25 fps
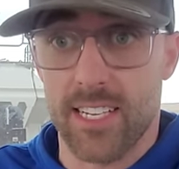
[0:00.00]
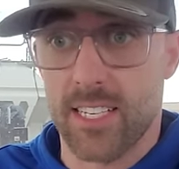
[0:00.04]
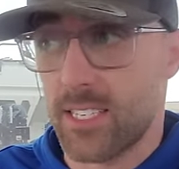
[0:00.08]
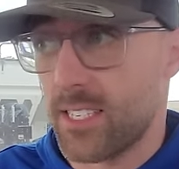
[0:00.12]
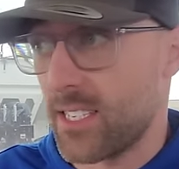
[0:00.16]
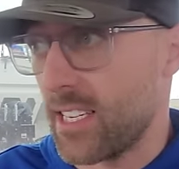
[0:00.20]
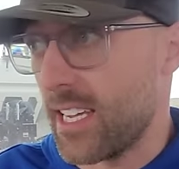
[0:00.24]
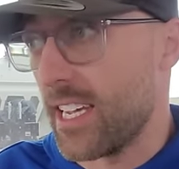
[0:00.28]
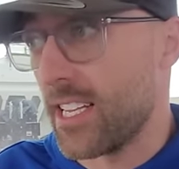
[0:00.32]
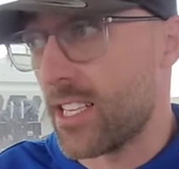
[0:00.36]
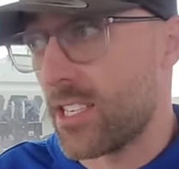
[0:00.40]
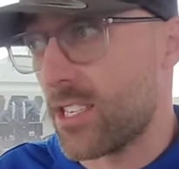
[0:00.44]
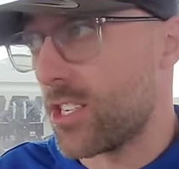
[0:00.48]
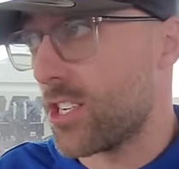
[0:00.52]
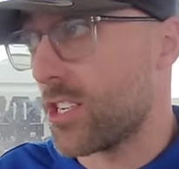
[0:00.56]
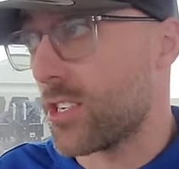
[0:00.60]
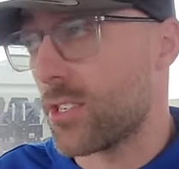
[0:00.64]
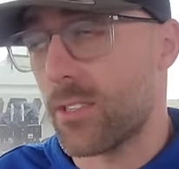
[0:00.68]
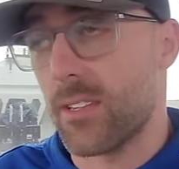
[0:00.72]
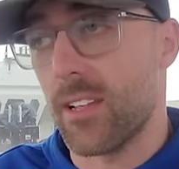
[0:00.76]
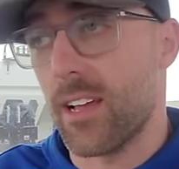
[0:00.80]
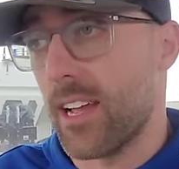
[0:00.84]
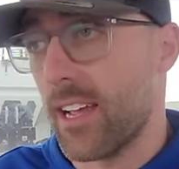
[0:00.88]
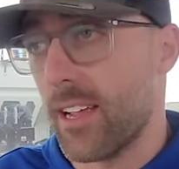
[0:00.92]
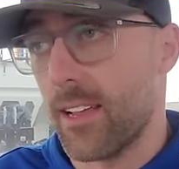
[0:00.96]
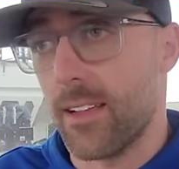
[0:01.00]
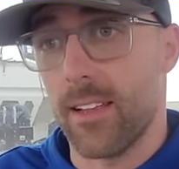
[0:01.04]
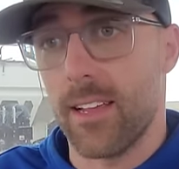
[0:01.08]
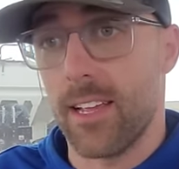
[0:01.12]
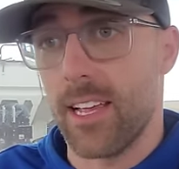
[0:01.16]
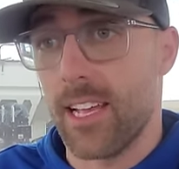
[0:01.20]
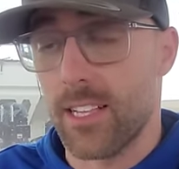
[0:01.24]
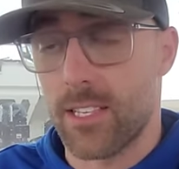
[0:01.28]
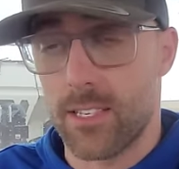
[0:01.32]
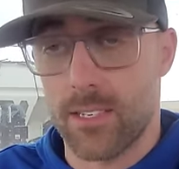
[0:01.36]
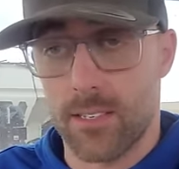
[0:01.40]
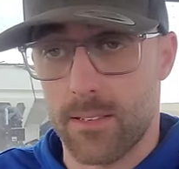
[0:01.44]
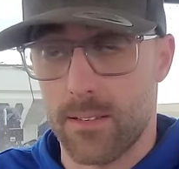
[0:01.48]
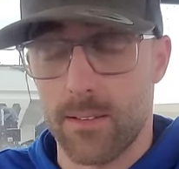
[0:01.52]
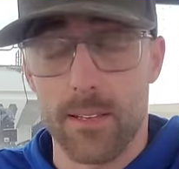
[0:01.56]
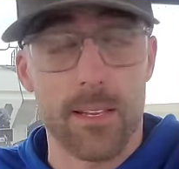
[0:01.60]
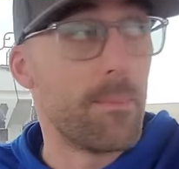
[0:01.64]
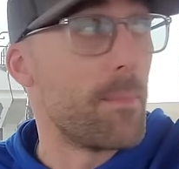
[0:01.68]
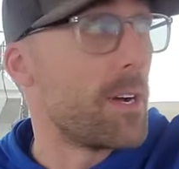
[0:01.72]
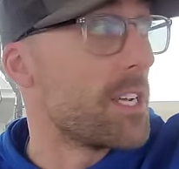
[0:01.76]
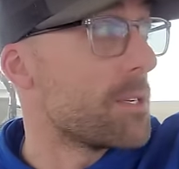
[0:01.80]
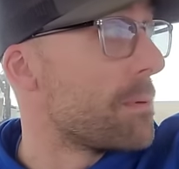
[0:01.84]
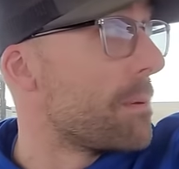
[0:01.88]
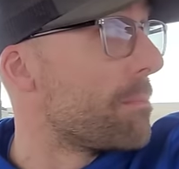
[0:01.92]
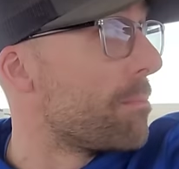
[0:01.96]
It's it's just it's
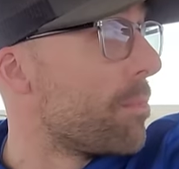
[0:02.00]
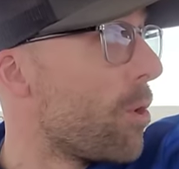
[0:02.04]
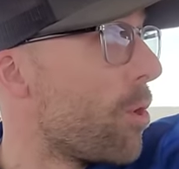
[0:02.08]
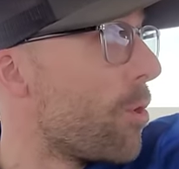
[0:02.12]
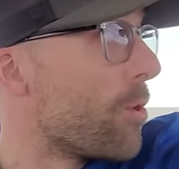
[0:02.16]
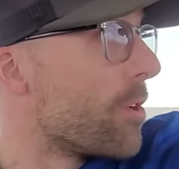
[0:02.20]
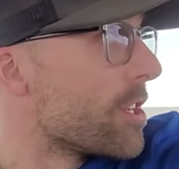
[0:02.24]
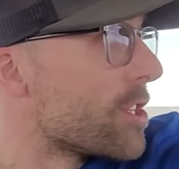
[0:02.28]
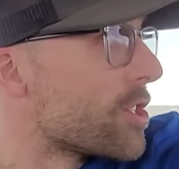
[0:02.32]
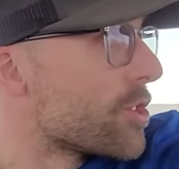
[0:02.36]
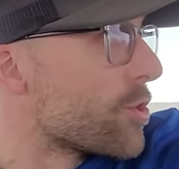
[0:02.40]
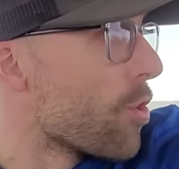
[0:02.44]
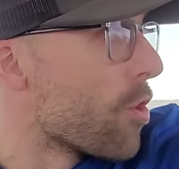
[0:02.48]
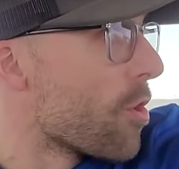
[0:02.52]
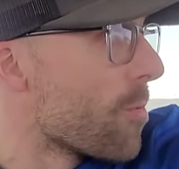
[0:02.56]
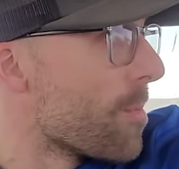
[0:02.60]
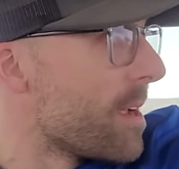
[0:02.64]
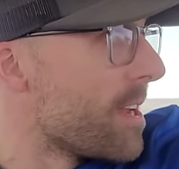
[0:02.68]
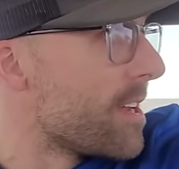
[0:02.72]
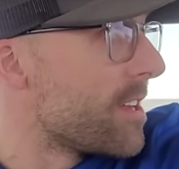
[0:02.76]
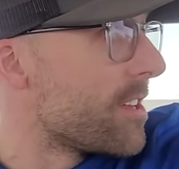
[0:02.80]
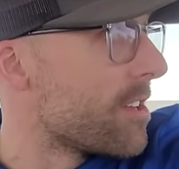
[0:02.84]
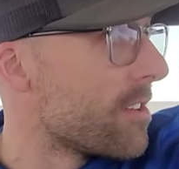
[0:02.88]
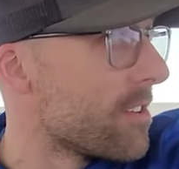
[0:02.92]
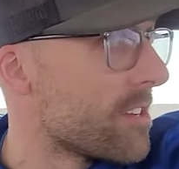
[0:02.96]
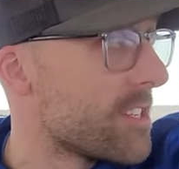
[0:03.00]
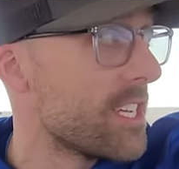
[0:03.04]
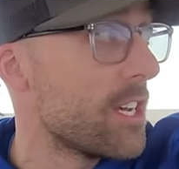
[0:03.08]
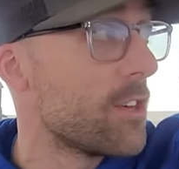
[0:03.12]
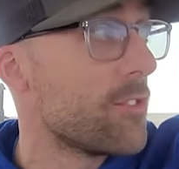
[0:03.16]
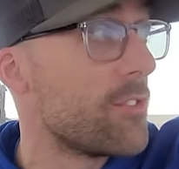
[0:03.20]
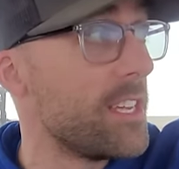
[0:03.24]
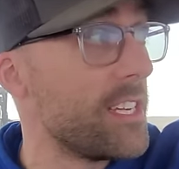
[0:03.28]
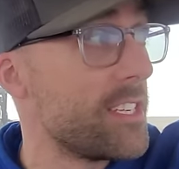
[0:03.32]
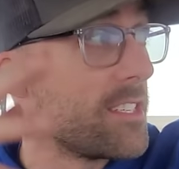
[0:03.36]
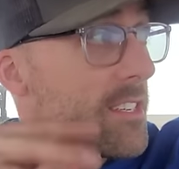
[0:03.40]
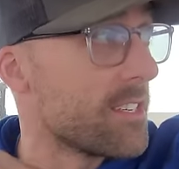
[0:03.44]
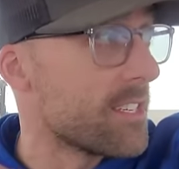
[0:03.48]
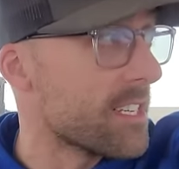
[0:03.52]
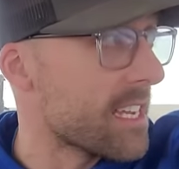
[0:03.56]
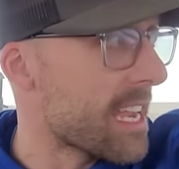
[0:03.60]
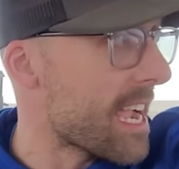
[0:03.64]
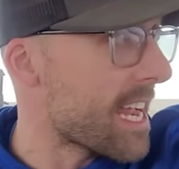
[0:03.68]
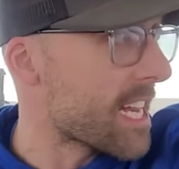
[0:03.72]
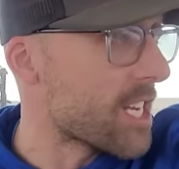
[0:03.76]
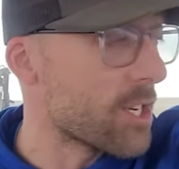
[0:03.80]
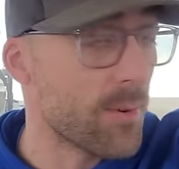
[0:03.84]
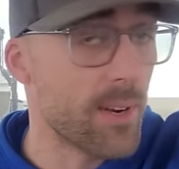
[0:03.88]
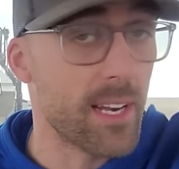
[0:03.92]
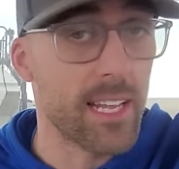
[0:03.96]
it must be blowing a storm into southeast
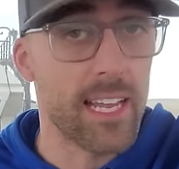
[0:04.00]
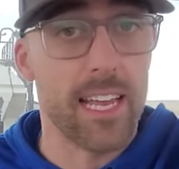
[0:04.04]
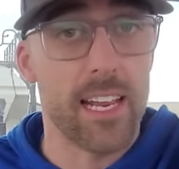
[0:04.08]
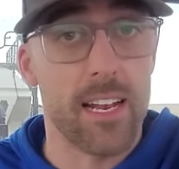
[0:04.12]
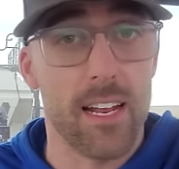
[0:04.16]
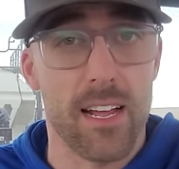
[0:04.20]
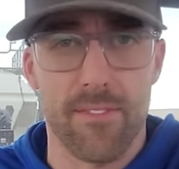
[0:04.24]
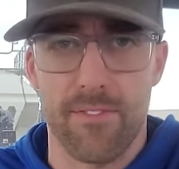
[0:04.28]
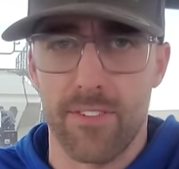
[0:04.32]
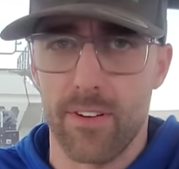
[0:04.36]
Saskatchewan again.